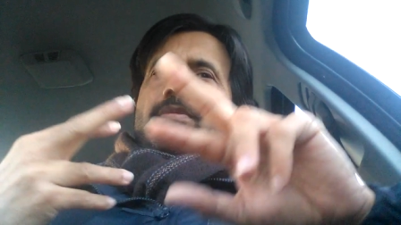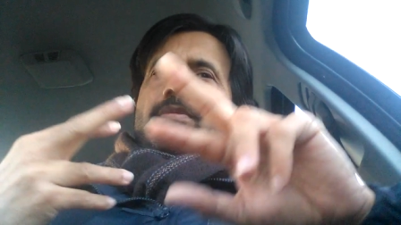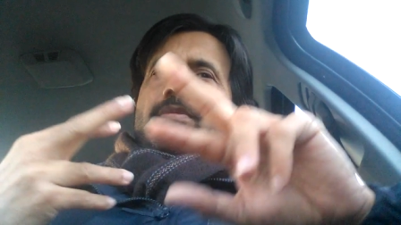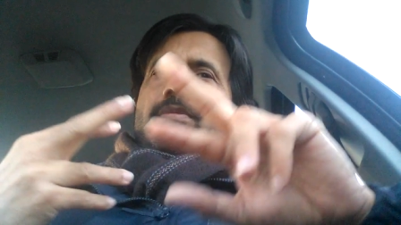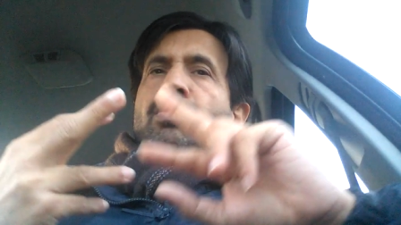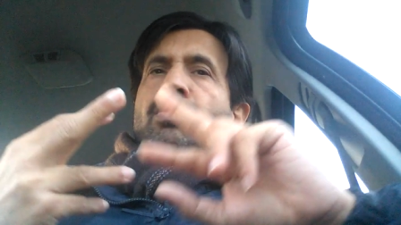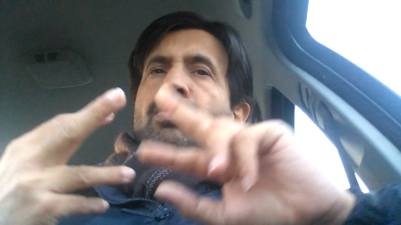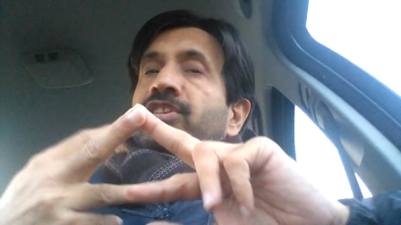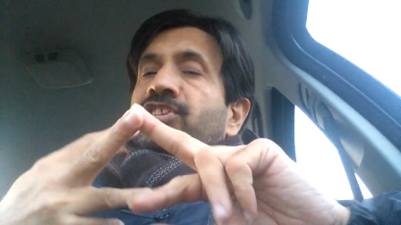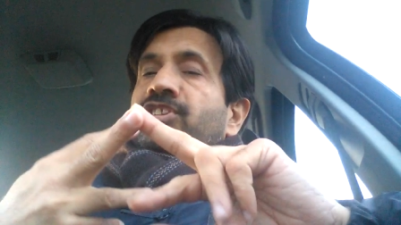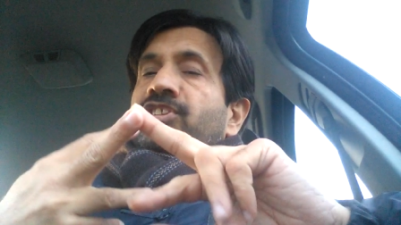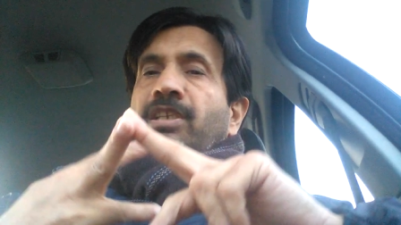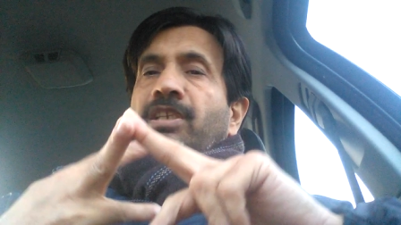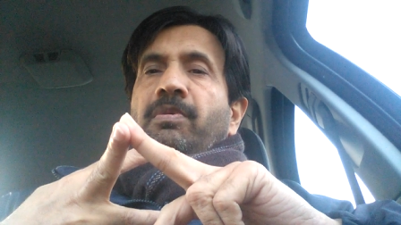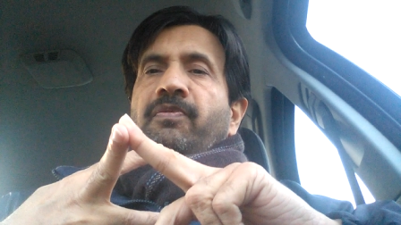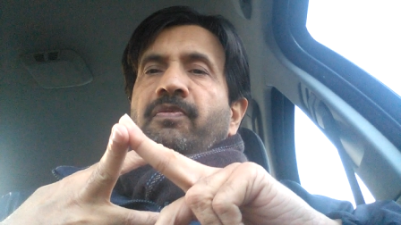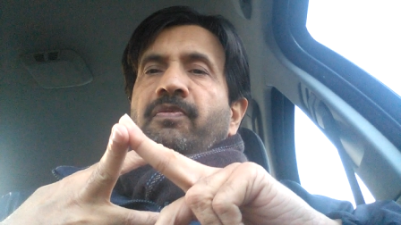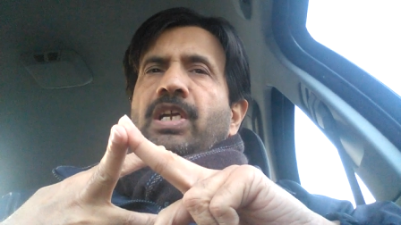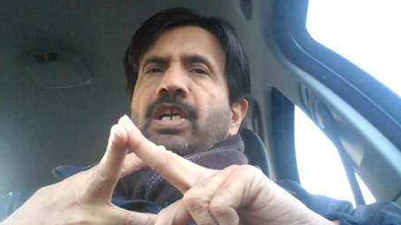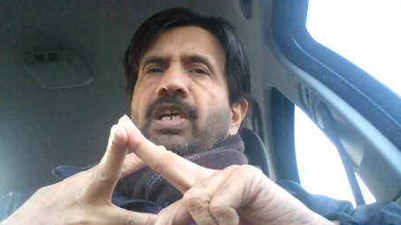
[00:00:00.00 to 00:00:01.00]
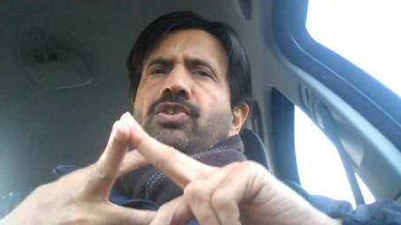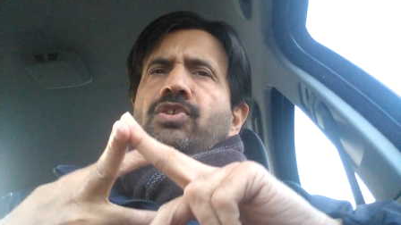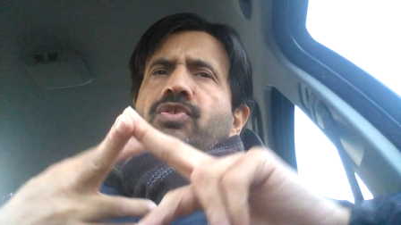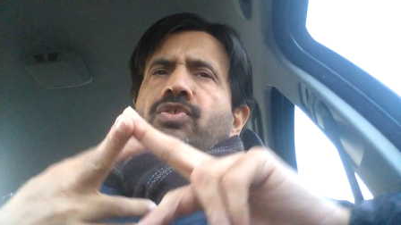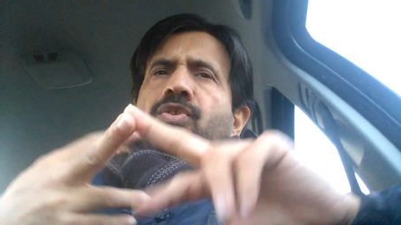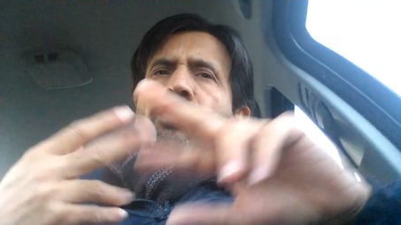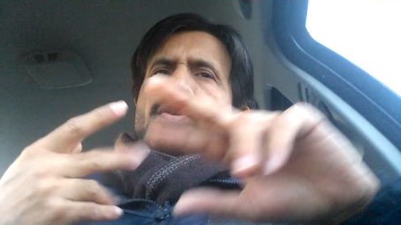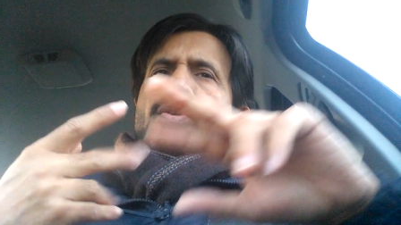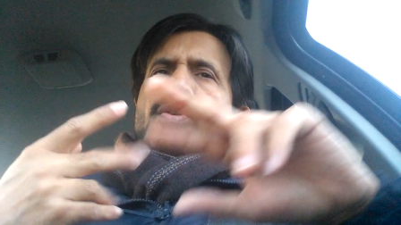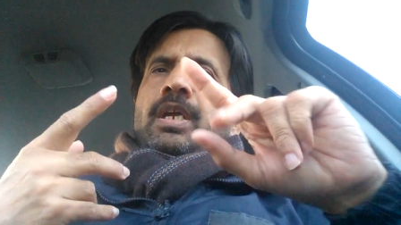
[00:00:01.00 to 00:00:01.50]
even bloodstream infections,
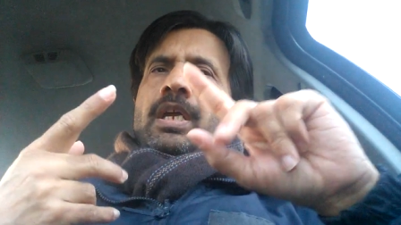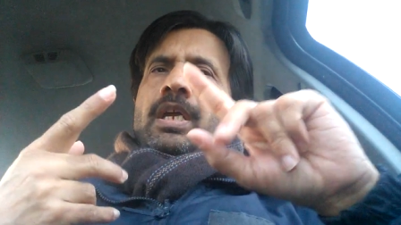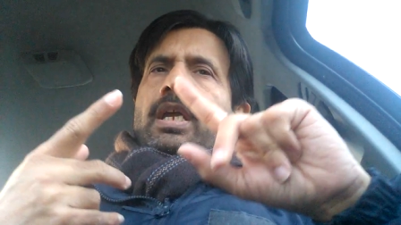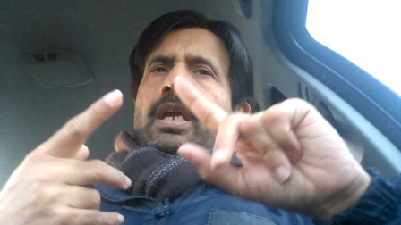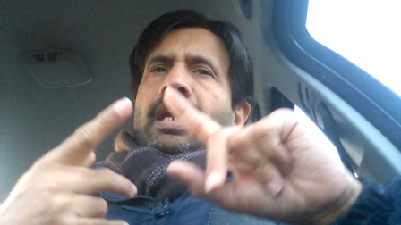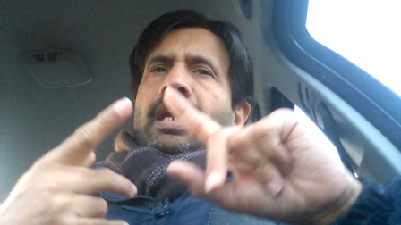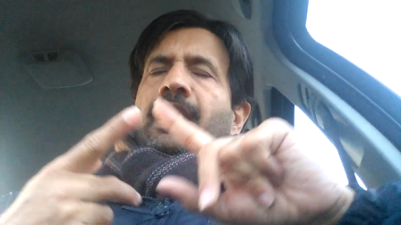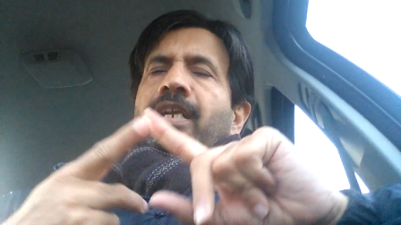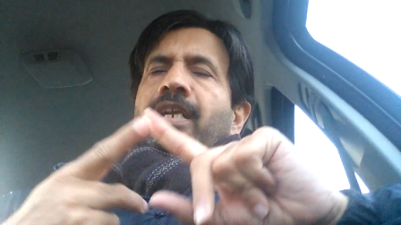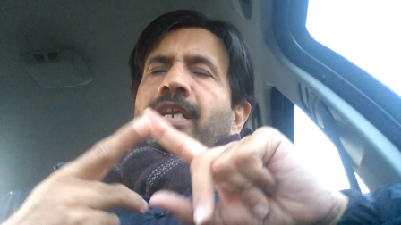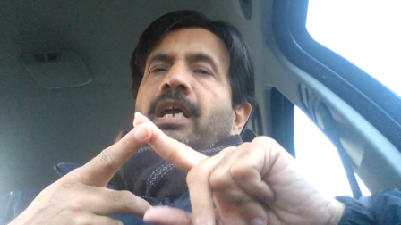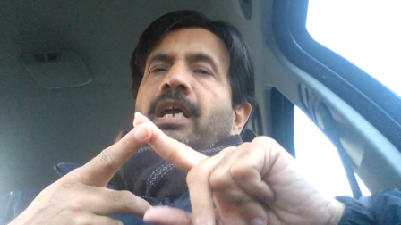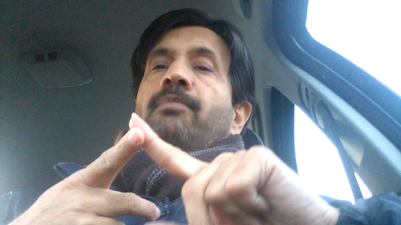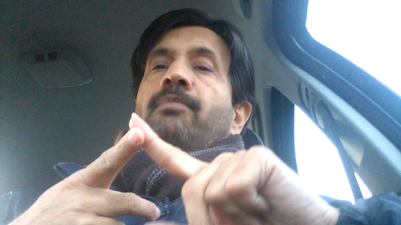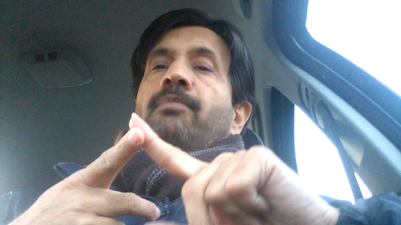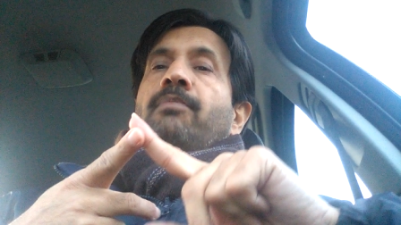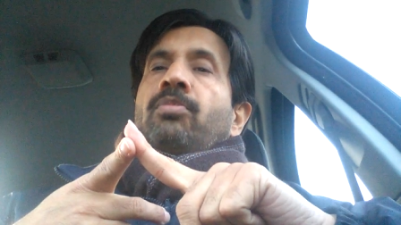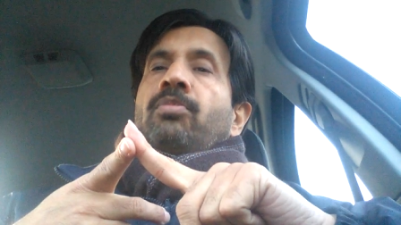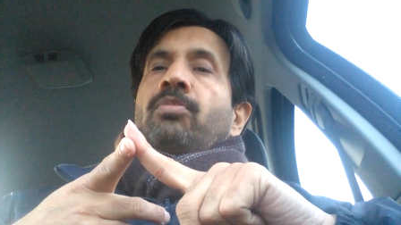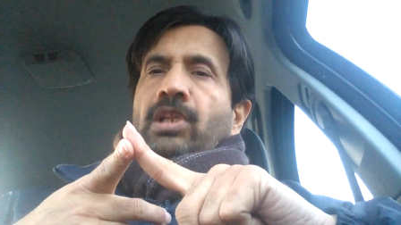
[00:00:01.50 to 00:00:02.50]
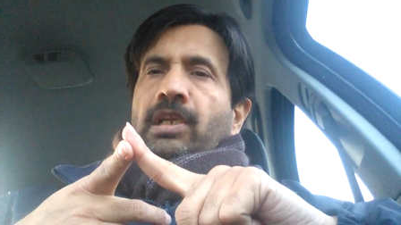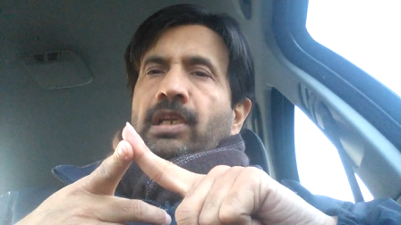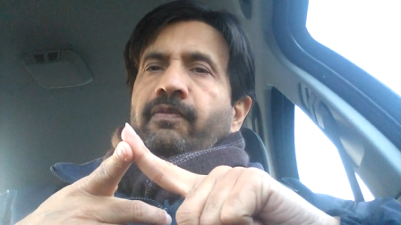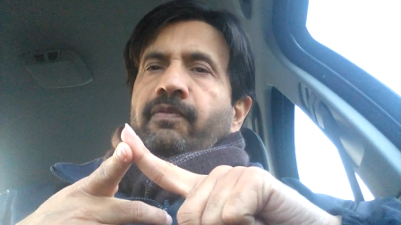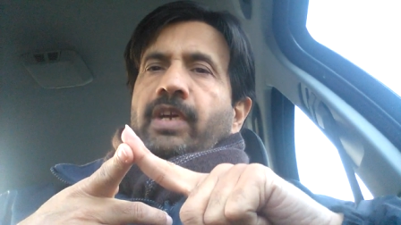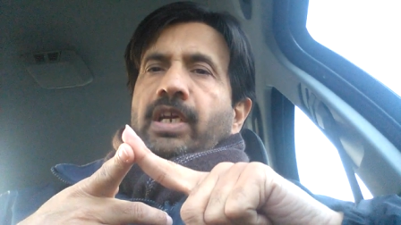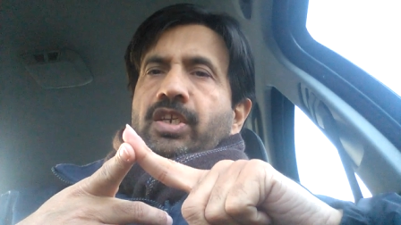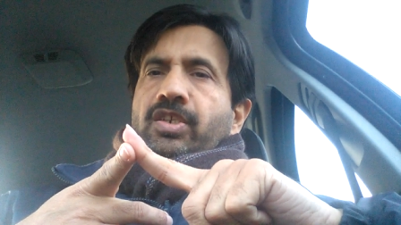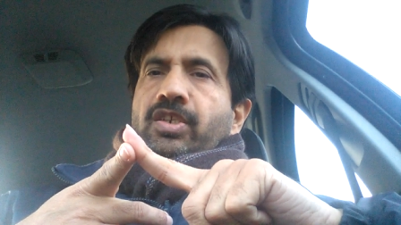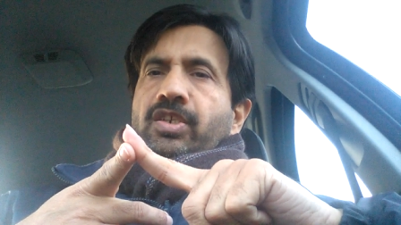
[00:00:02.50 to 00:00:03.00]
you know, and abdominal
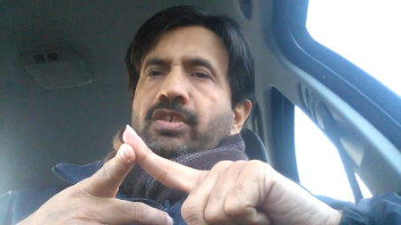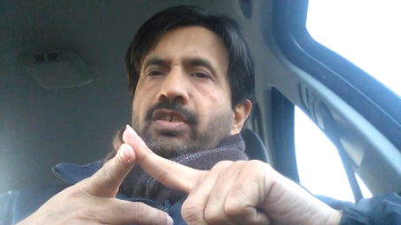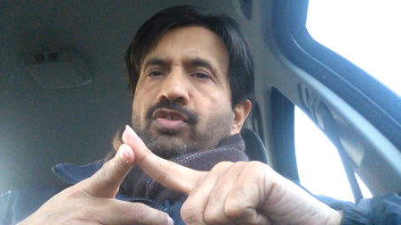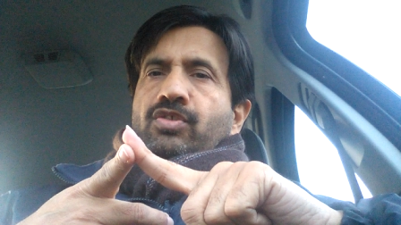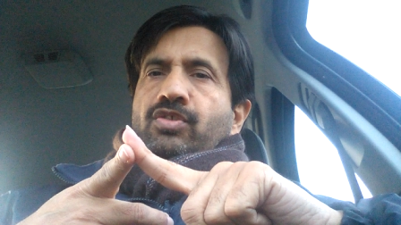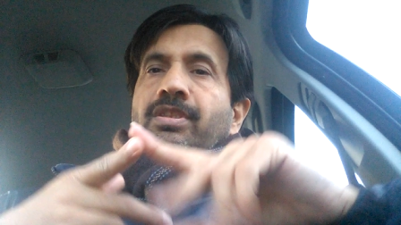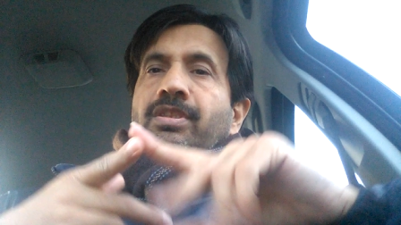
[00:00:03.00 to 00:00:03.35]
infections. So